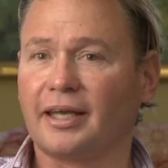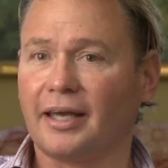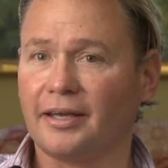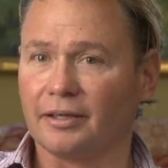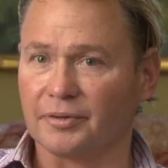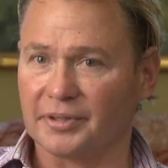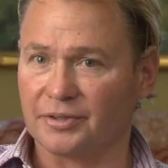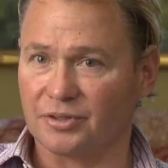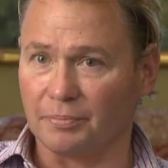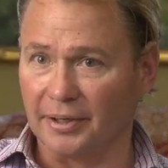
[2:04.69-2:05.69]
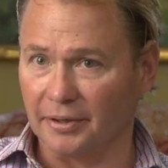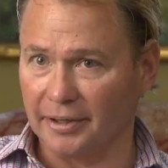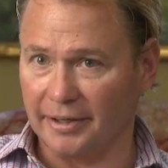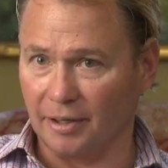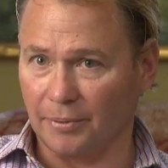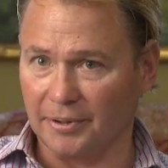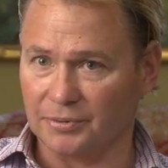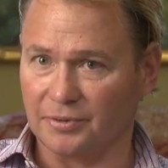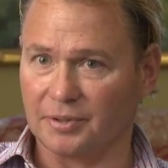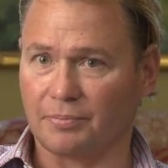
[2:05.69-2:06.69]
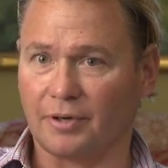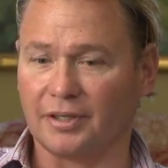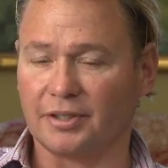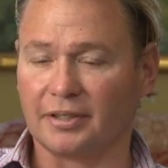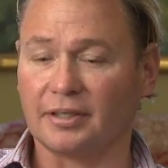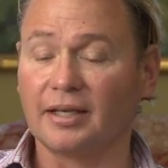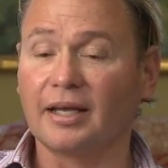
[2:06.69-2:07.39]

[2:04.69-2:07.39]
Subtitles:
Cahill was instrumental in helping us with this project.